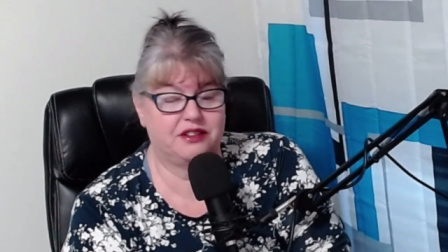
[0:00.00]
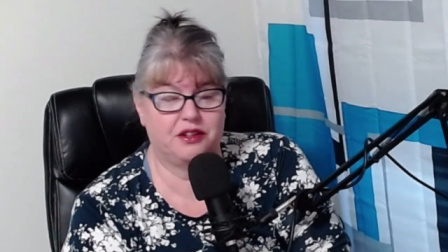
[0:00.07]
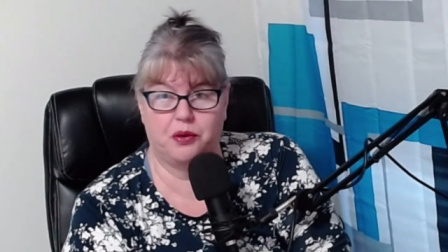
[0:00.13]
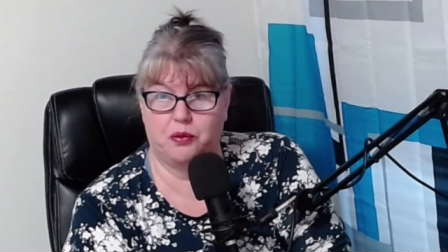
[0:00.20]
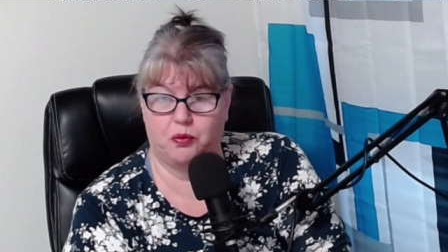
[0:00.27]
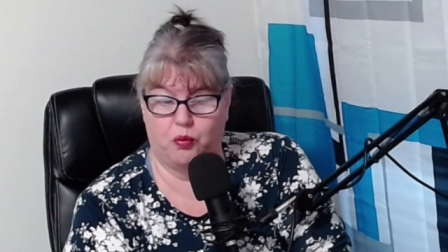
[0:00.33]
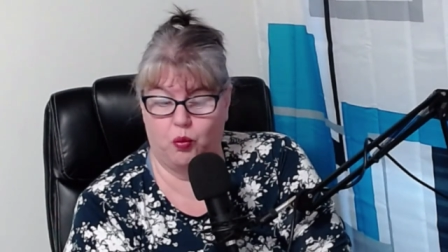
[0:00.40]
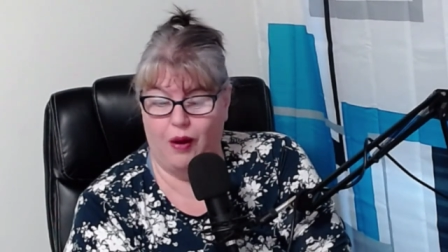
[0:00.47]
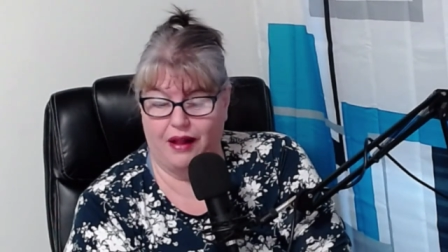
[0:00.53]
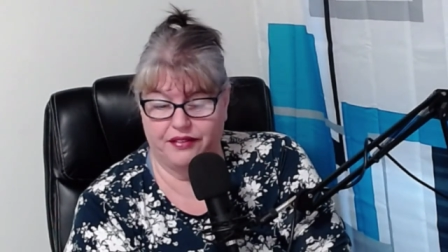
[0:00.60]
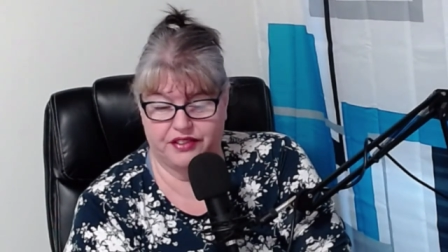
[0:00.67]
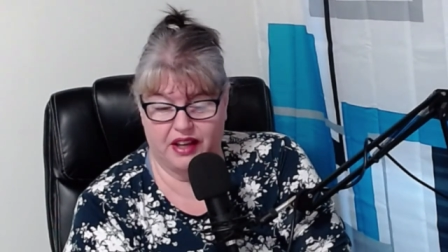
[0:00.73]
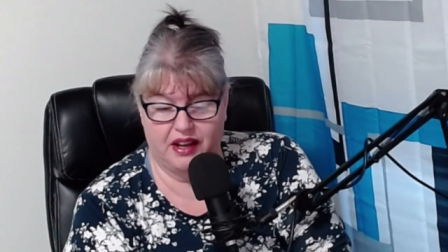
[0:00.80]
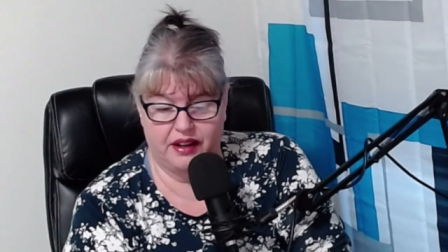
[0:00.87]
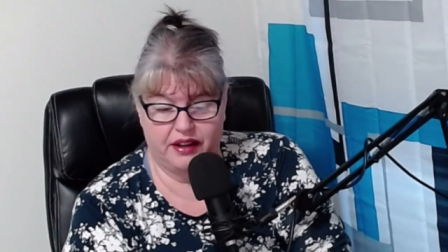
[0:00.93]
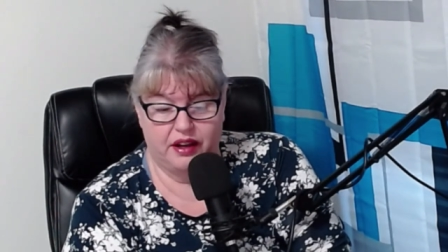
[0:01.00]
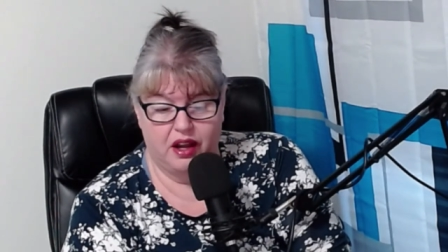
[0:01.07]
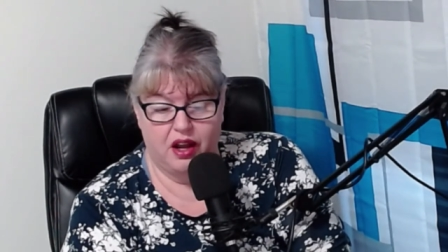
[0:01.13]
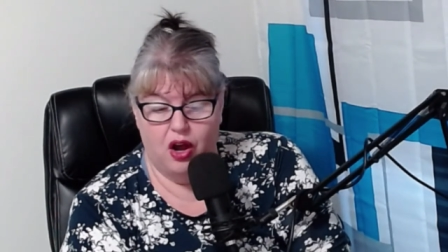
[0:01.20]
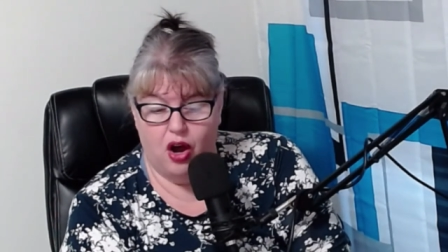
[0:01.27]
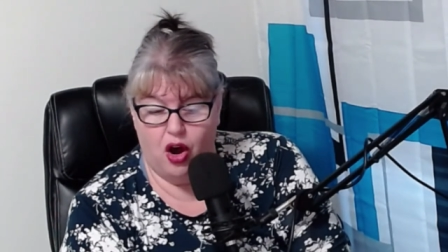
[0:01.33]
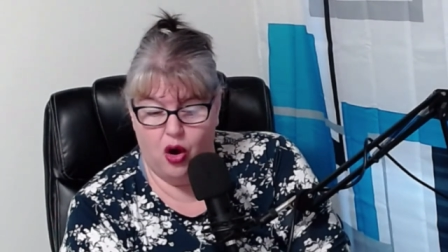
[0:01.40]
So well done
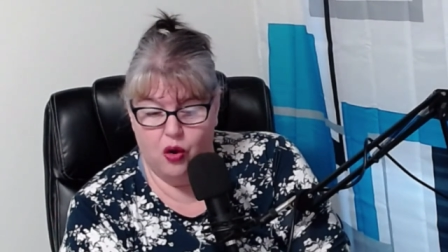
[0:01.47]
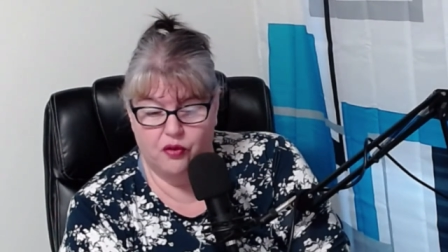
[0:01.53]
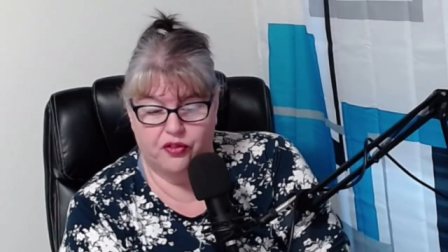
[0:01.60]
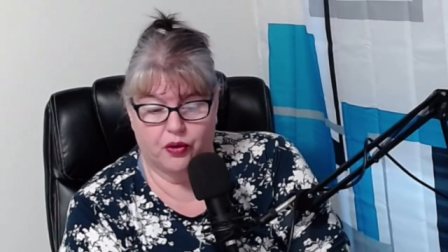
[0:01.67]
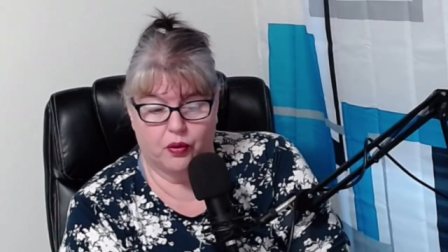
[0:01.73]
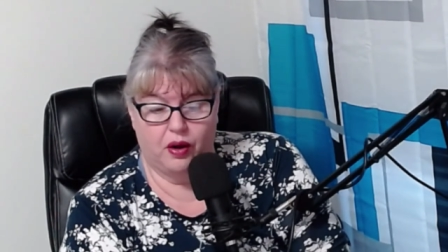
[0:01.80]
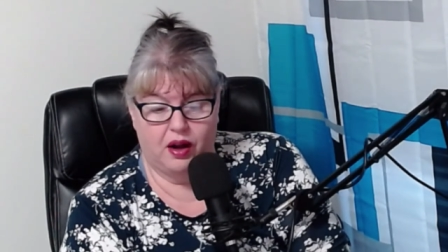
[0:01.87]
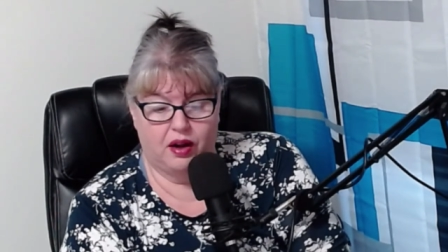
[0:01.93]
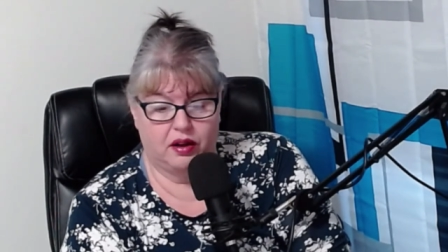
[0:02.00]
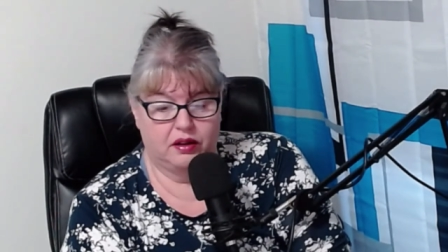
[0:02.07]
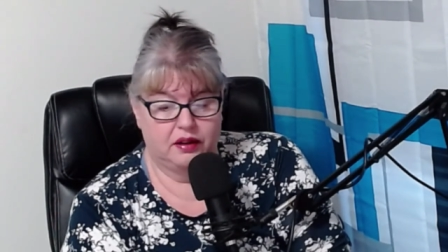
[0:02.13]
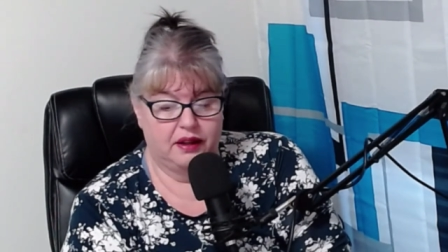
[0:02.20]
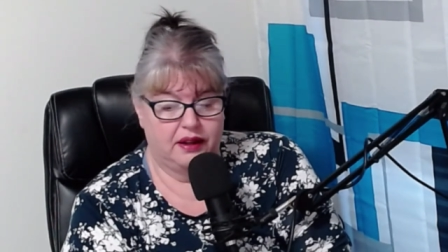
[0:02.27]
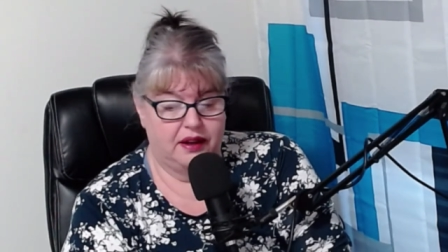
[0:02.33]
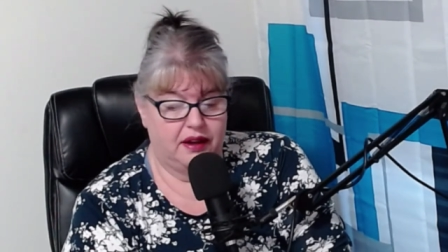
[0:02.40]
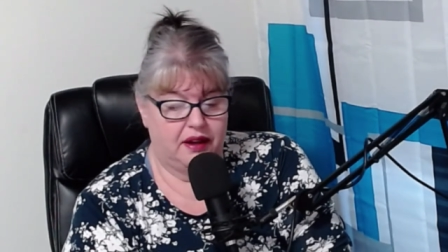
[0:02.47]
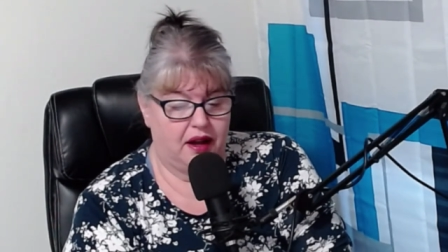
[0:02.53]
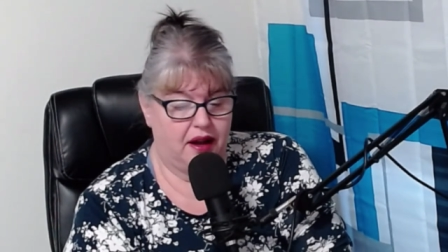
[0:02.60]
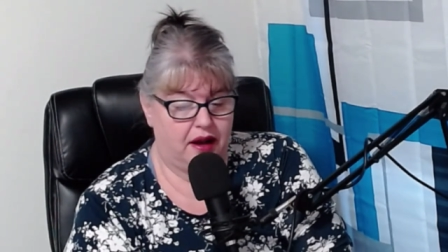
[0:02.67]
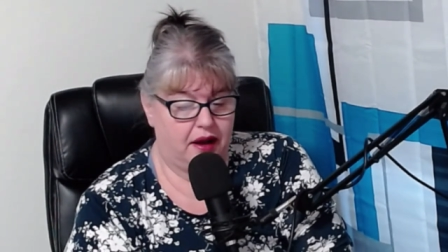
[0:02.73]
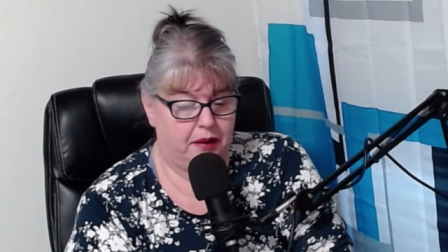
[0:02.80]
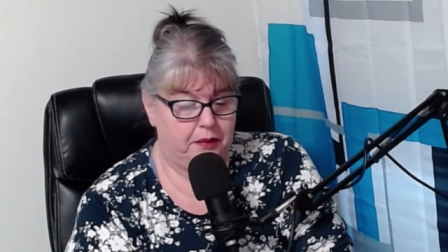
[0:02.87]
overall
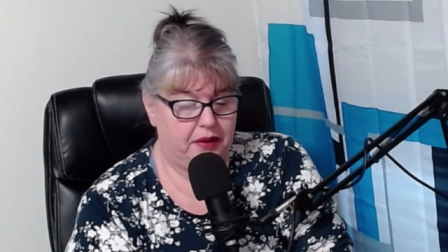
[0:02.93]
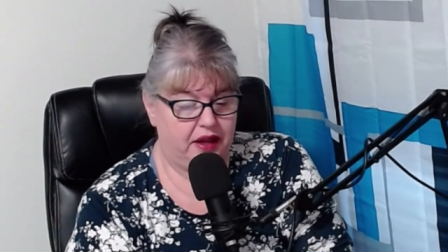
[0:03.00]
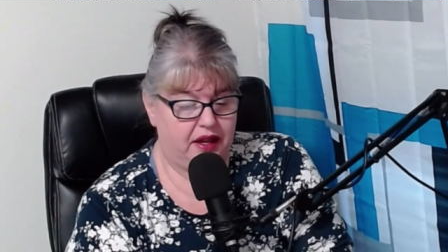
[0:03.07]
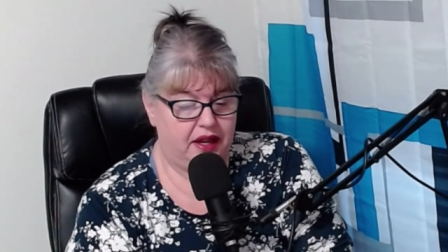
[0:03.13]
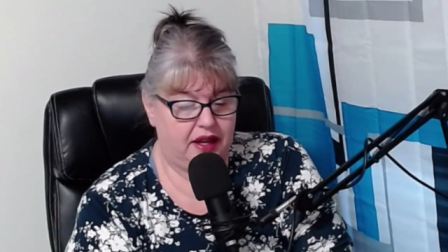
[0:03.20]
um,